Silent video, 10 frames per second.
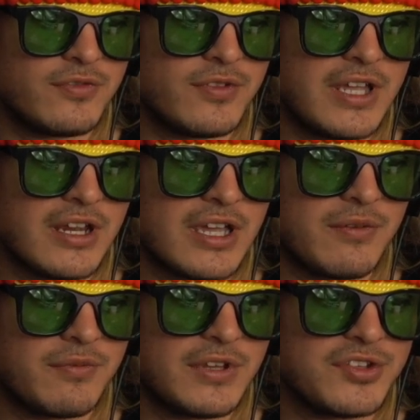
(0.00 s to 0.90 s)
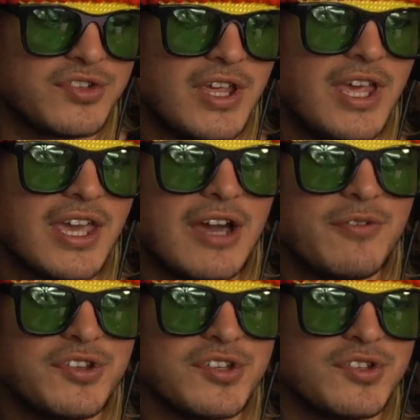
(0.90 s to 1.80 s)
flair, and confidence
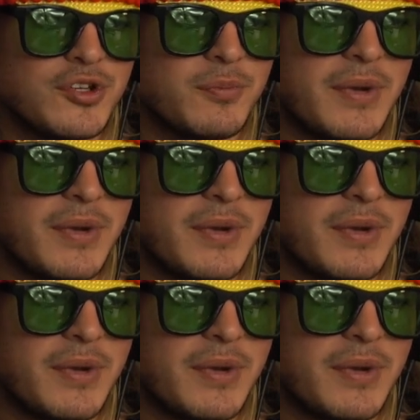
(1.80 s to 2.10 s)
exuded